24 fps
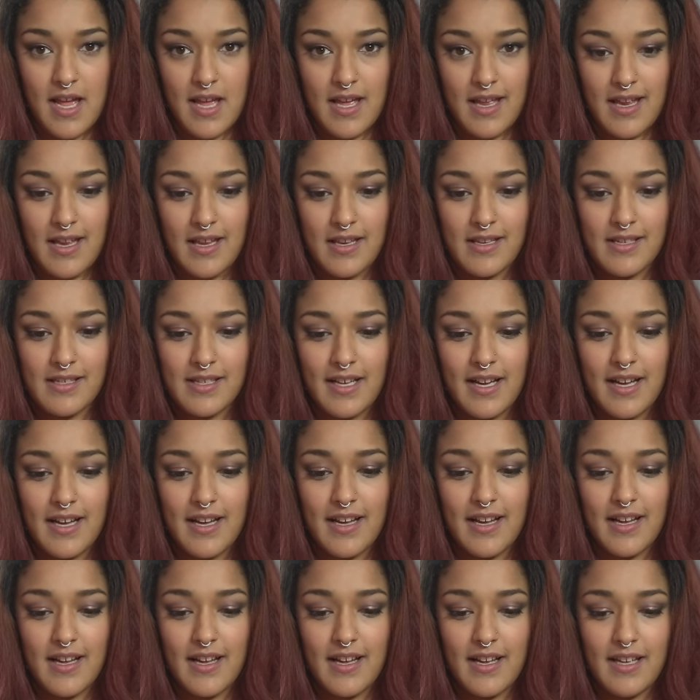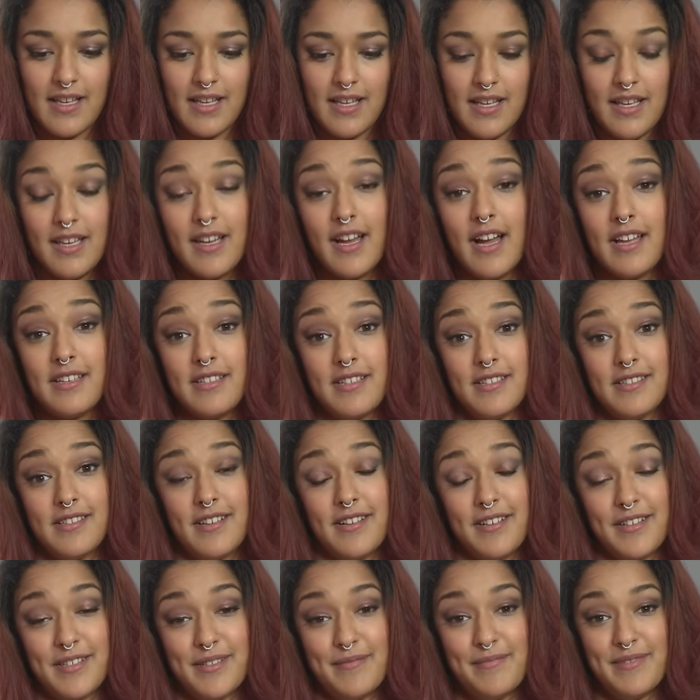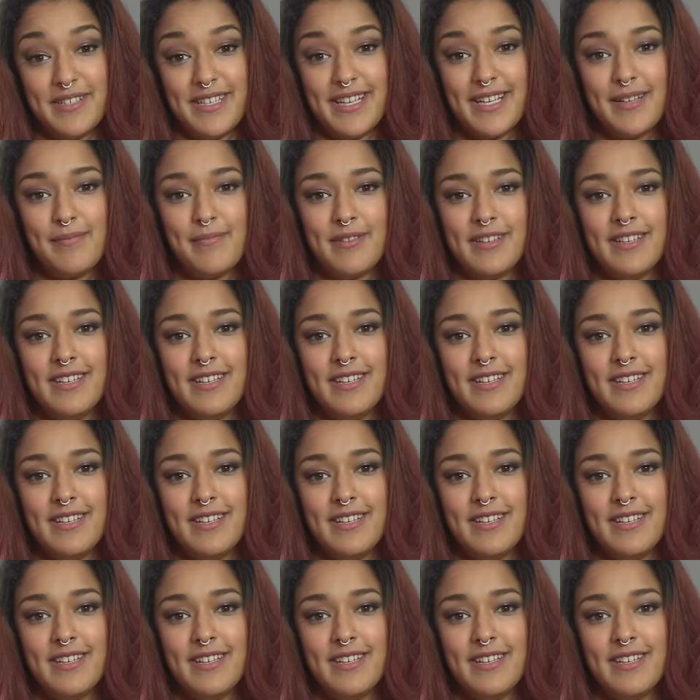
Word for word: and uh, he got to suck some dick,